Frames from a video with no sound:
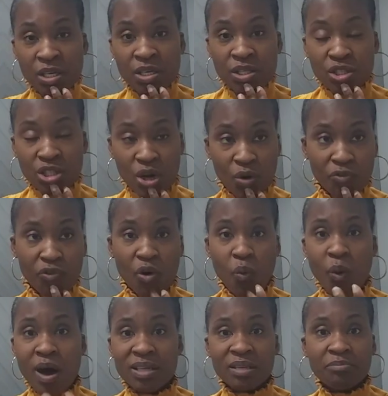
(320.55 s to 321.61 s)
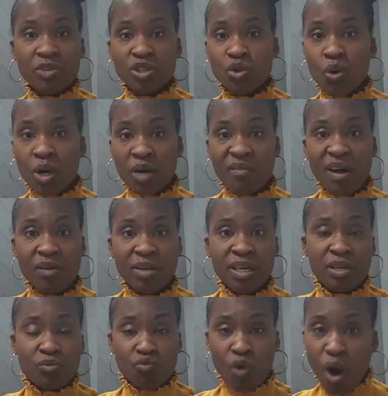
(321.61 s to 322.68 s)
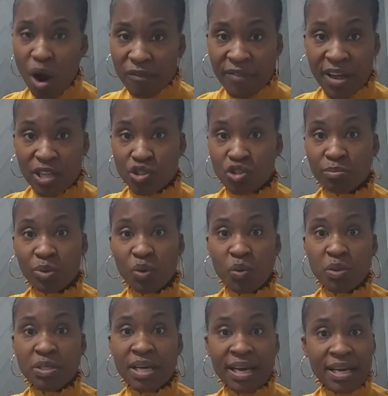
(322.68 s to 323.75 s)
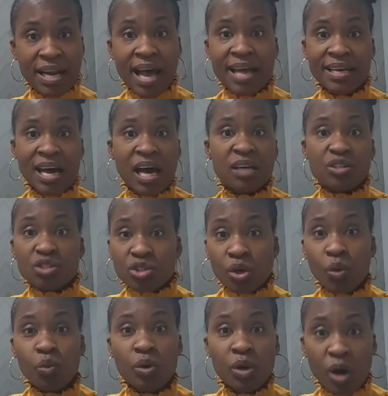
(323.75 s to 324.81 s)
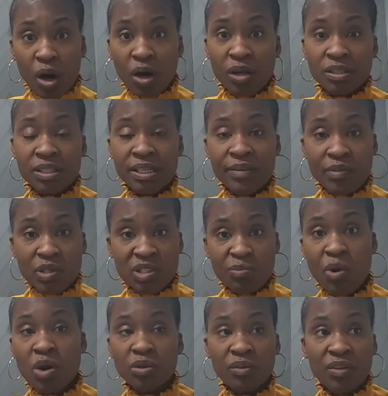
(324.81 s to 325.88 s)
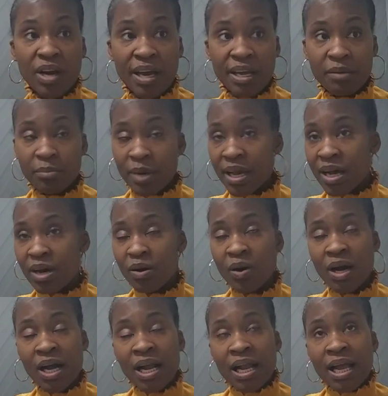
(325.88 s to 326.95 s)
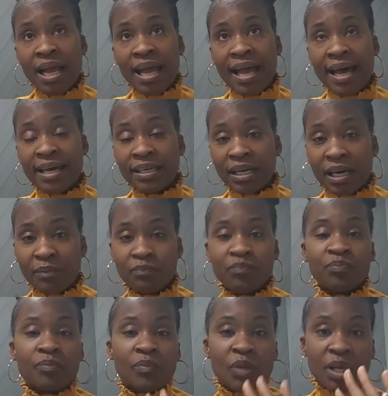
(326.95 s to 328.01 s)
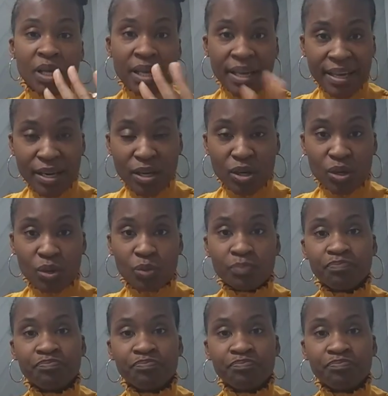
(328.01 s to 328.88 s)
So for a while, I'm just going around eating raw vegetables, and I got so gaunt, even smaller than I am now. And anywho,